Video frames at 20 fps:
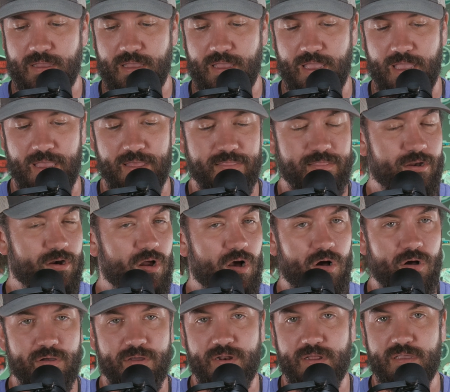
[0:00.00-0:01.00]
And they're
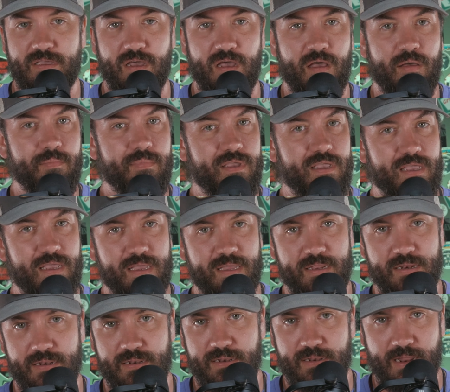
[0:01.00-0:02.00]
all going to come
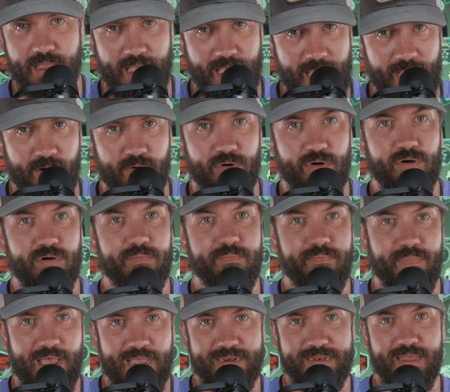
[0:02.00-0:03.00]
in our
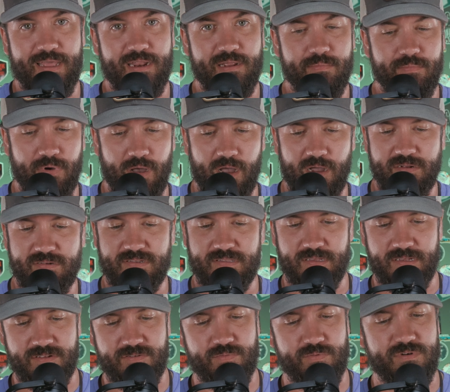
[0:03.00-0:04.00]
magnetic box.
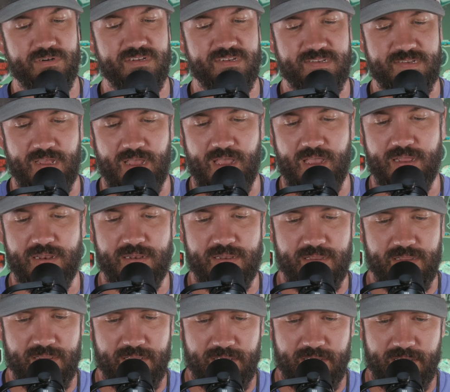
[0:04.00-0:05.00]
These were
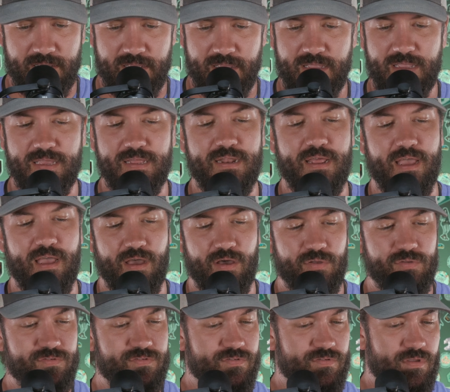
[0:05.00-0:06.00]
designed in
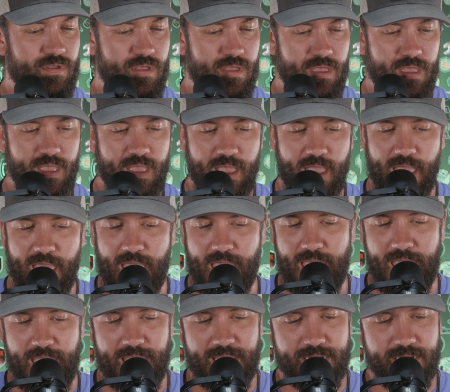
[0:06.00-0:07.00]
house.
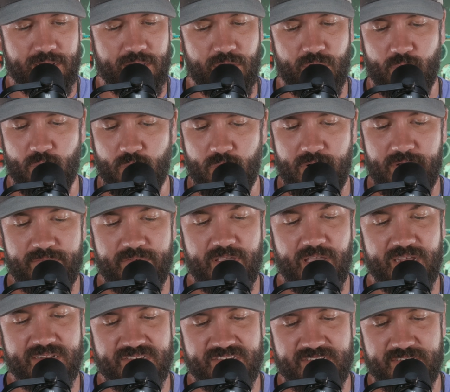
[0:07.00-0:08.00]
And we've
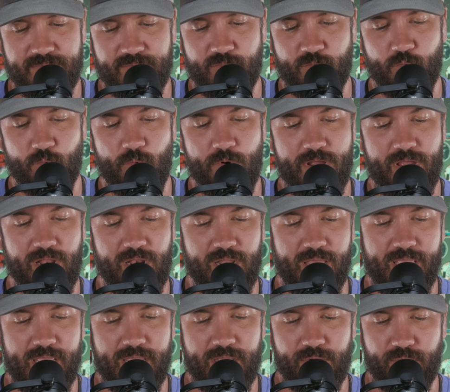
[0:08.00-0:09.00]
got some
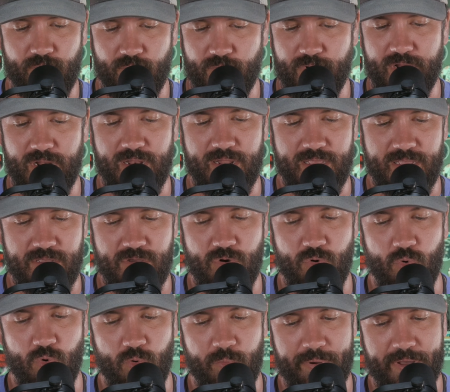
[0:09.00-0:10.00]
really, really
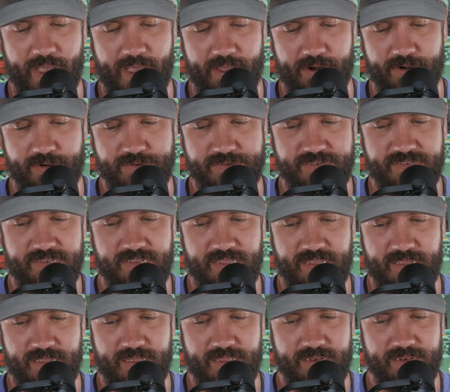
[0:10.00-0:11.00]
cool patterns
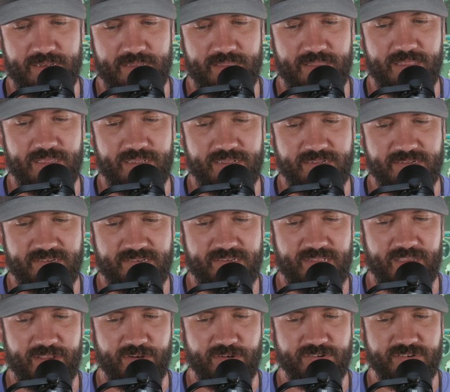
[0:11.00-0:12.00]
in these
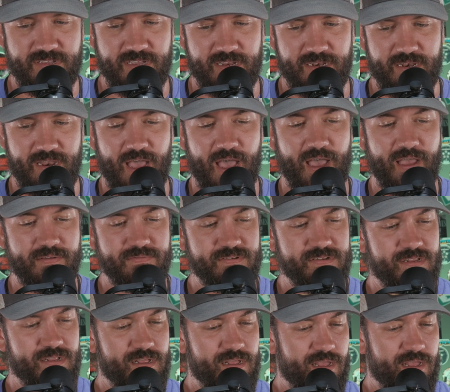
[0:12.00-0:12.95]
tater skin knives.